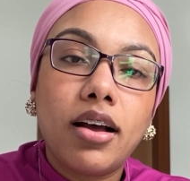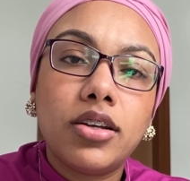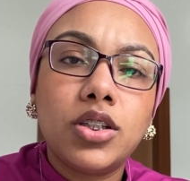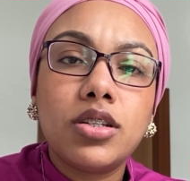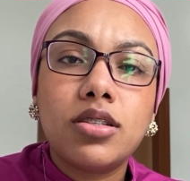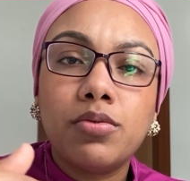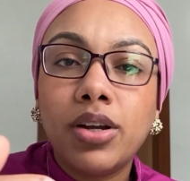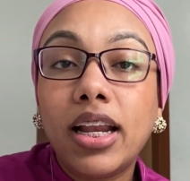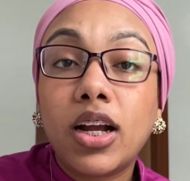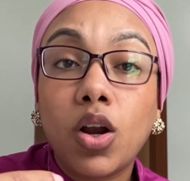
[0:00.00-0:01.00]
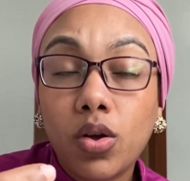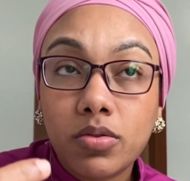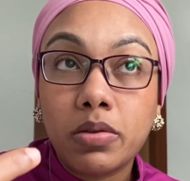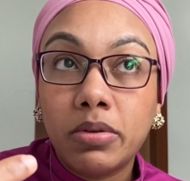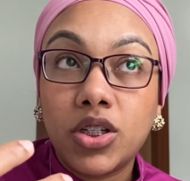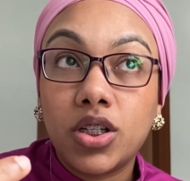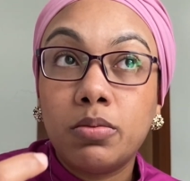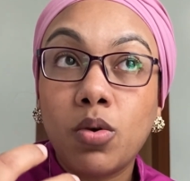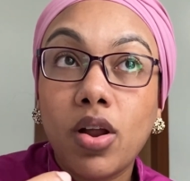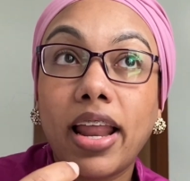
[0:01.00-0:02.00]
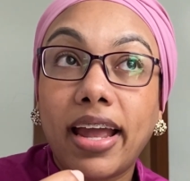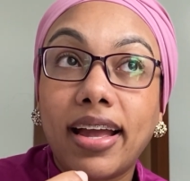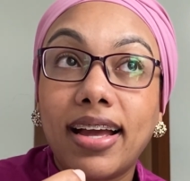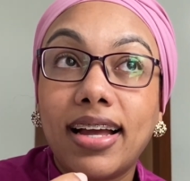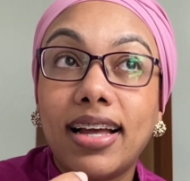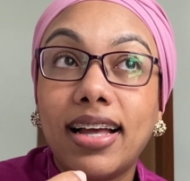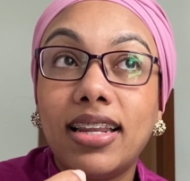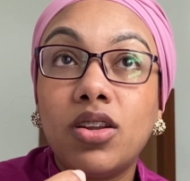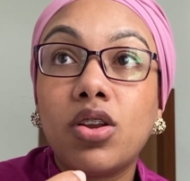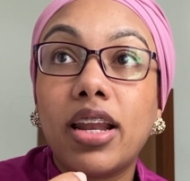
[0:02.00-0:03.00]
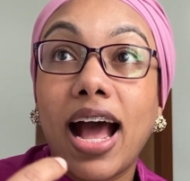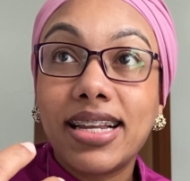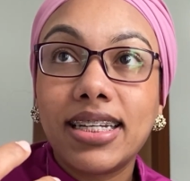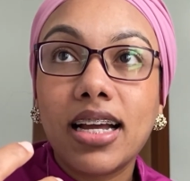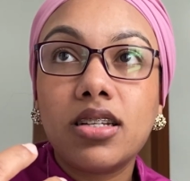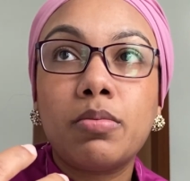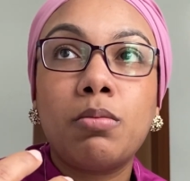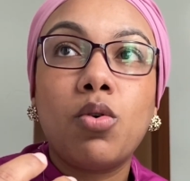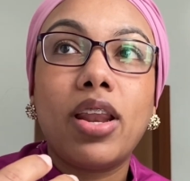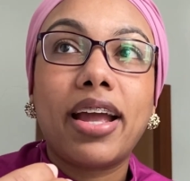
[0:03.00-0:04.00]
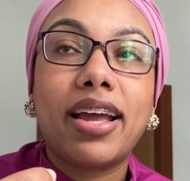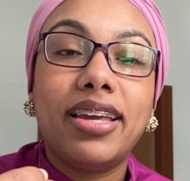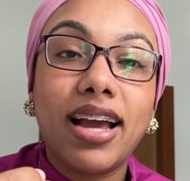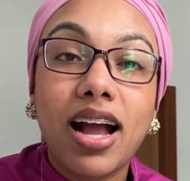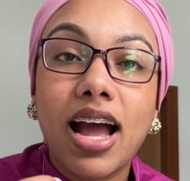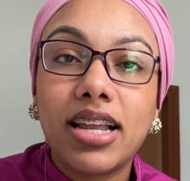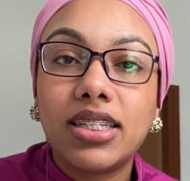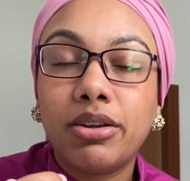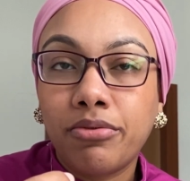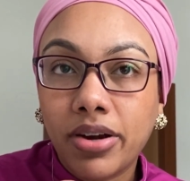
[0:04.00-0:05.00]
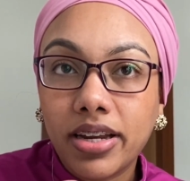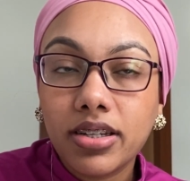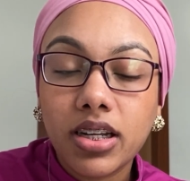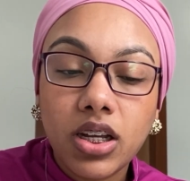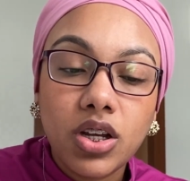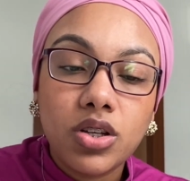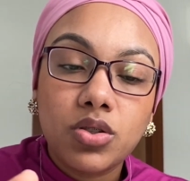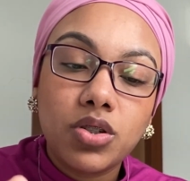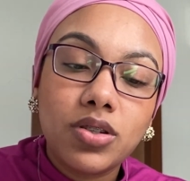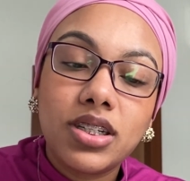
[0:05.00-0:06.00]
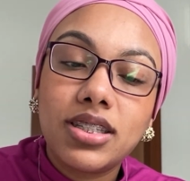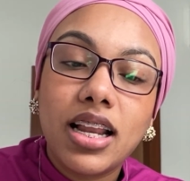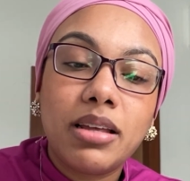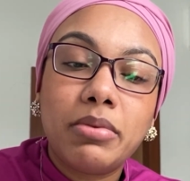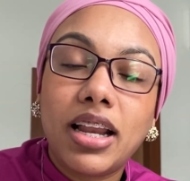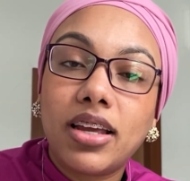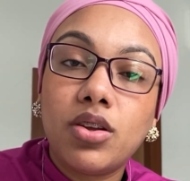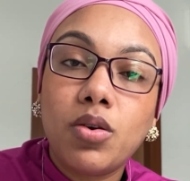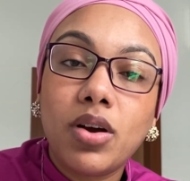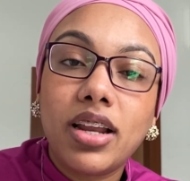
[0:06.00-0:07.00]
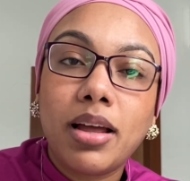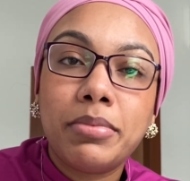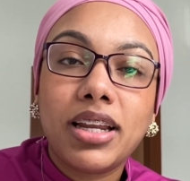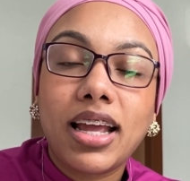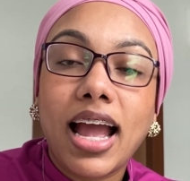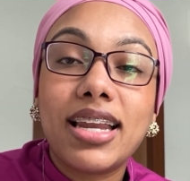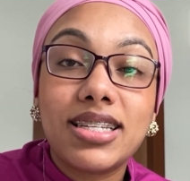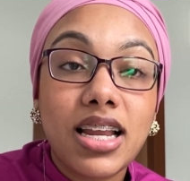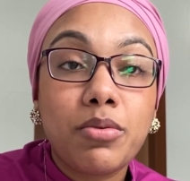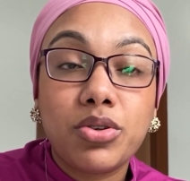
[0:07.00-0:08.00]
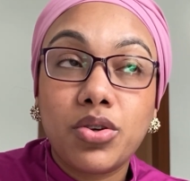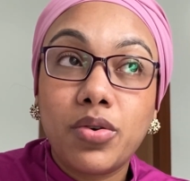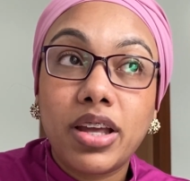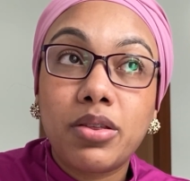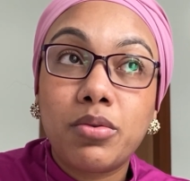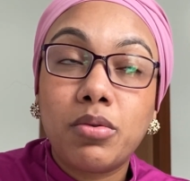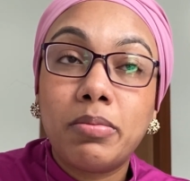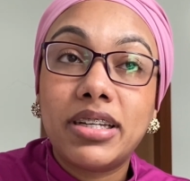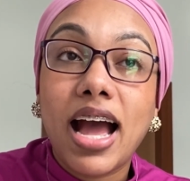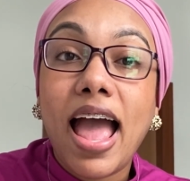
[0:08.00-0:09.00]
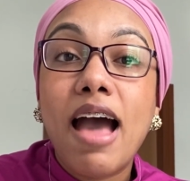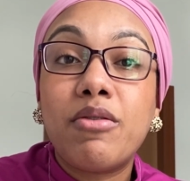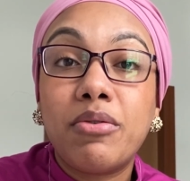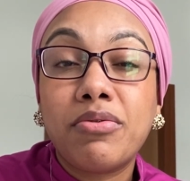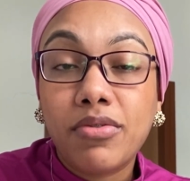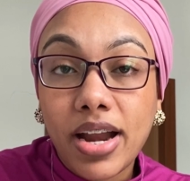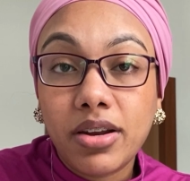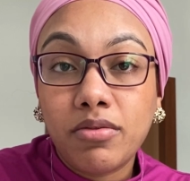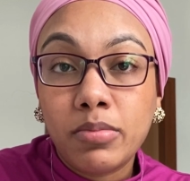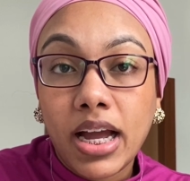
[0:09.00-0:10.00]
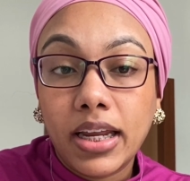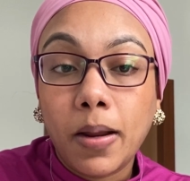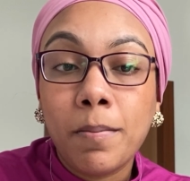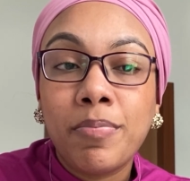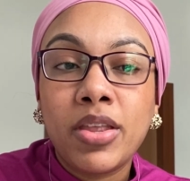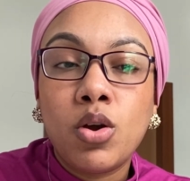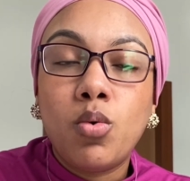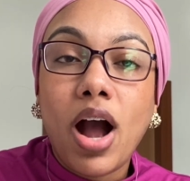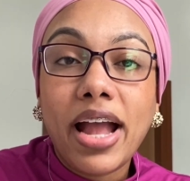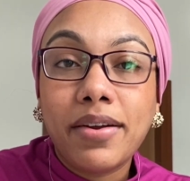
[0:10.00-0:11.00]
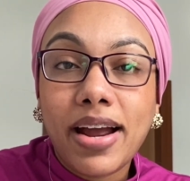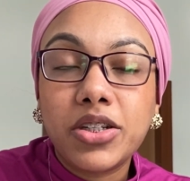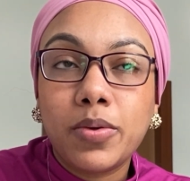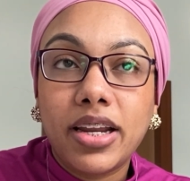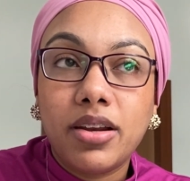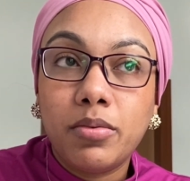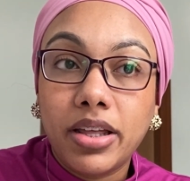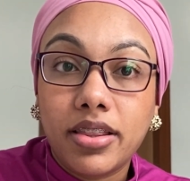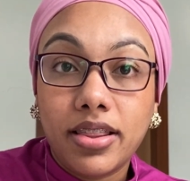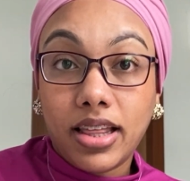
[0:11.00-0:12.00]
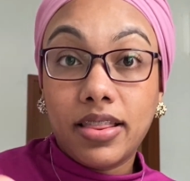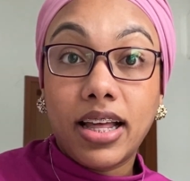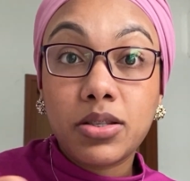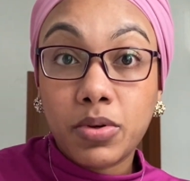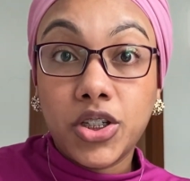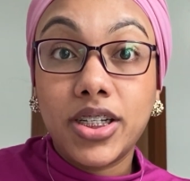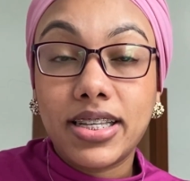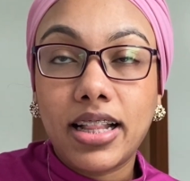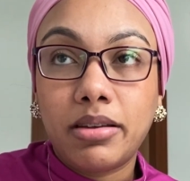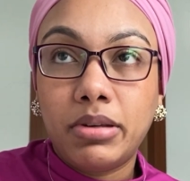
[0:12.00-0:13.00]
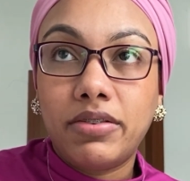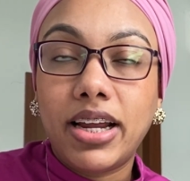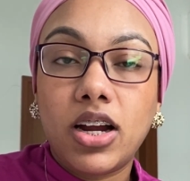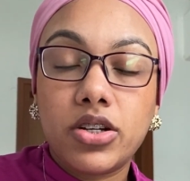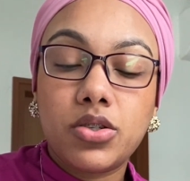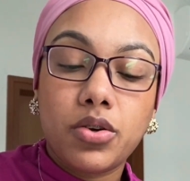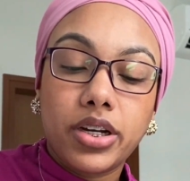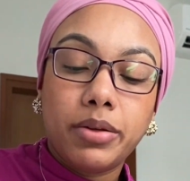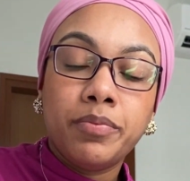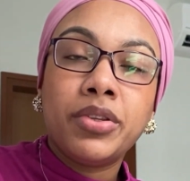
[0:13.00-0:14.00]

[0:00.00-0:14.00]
she's really close with me. She's more like, not an auntie, but more like a young auntie friend. So she was just telling me, like, you know what, I mean, like, I understand what you're going through, but I have a friend of mine who I graduated with. That's what she's telling me, right? Her story.